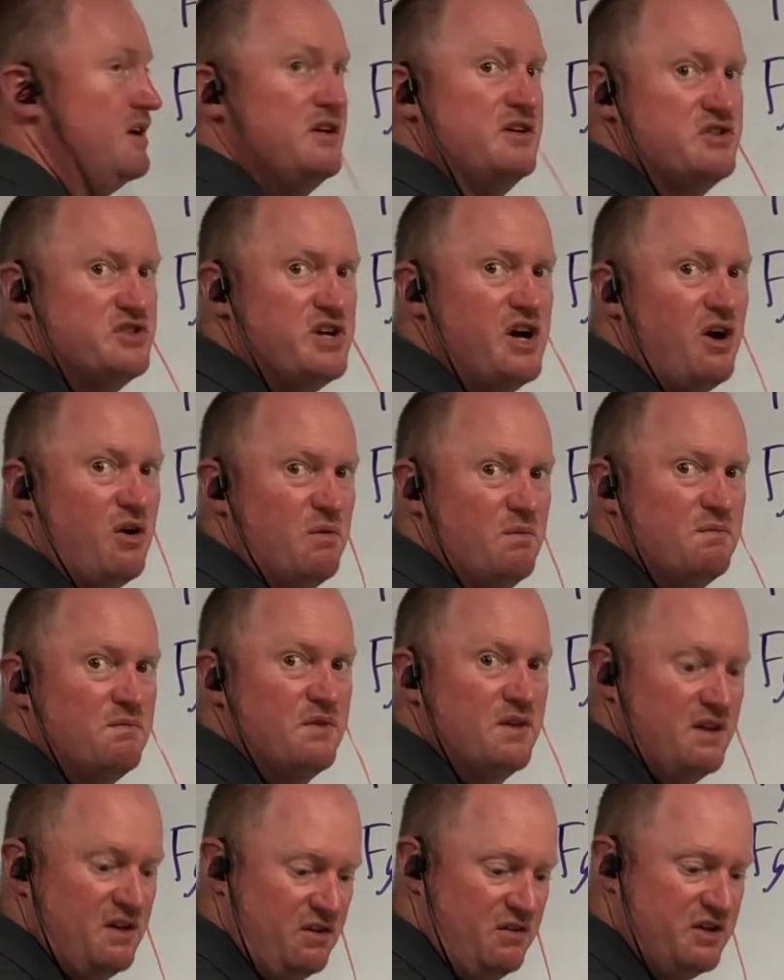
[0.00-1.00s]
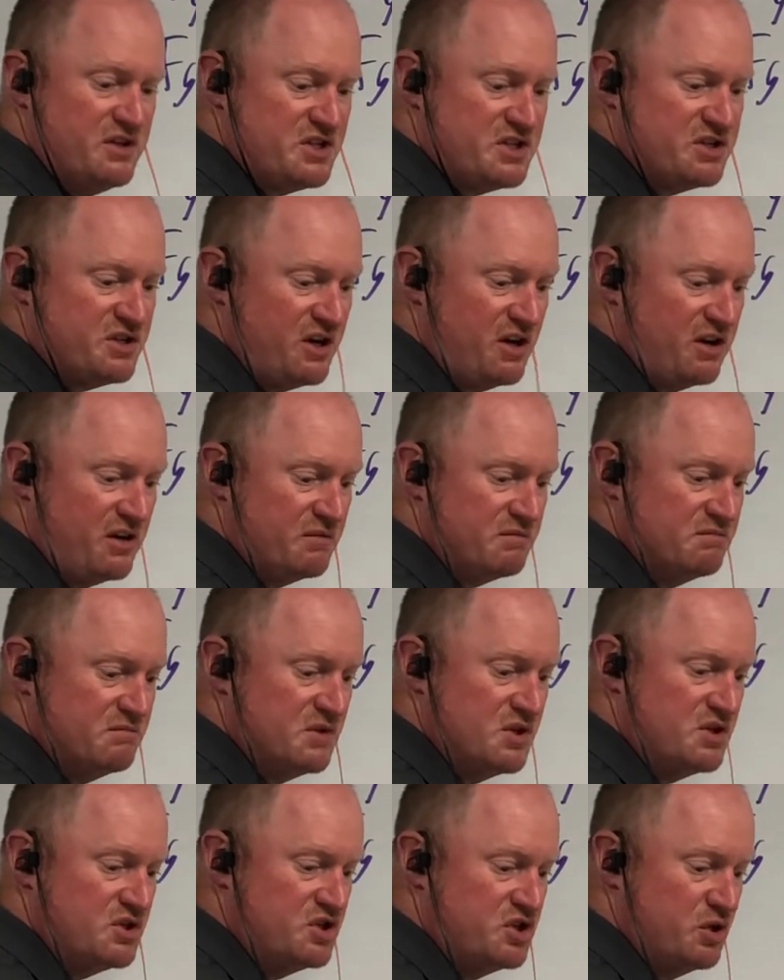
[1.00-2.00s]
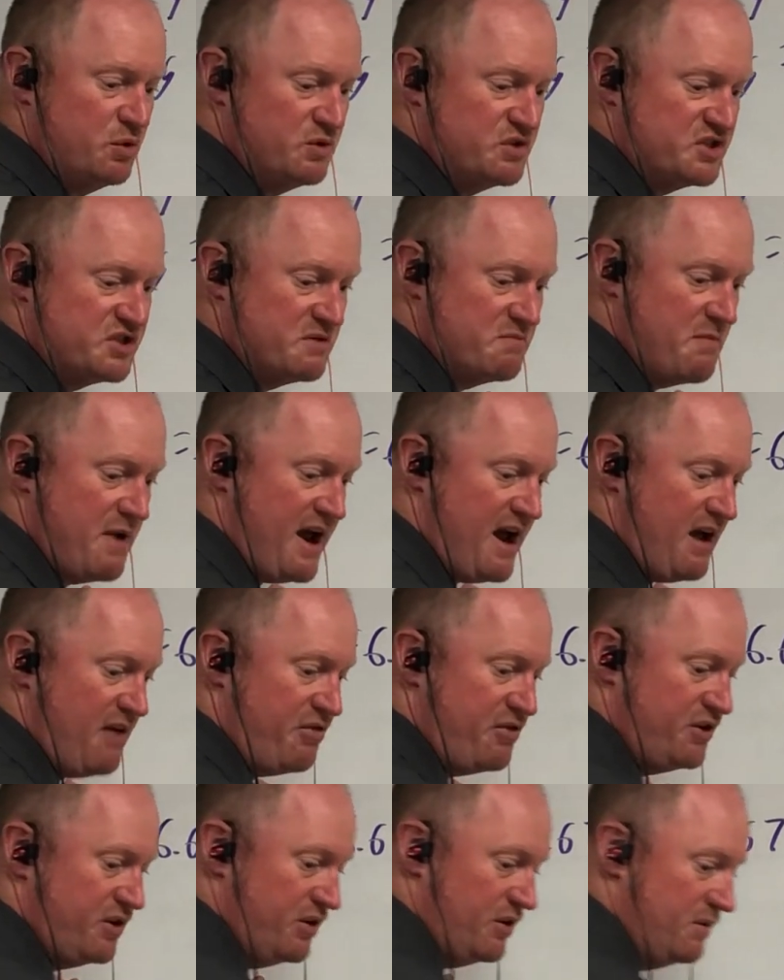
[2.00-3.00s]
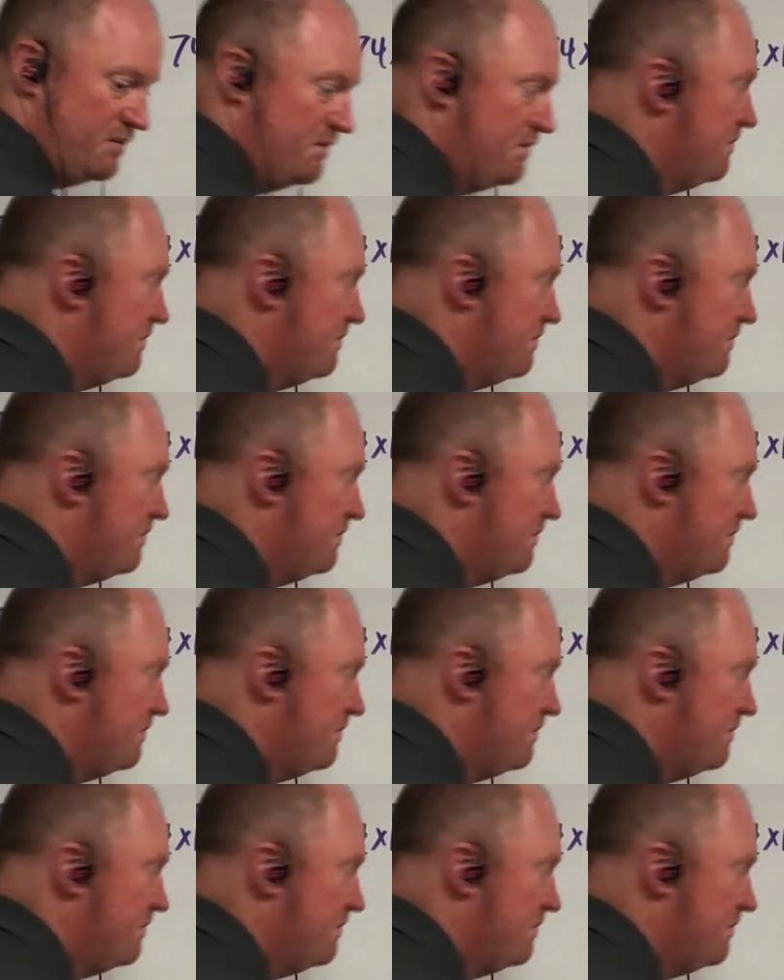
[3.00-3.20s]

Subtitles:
So let's start doing some math here.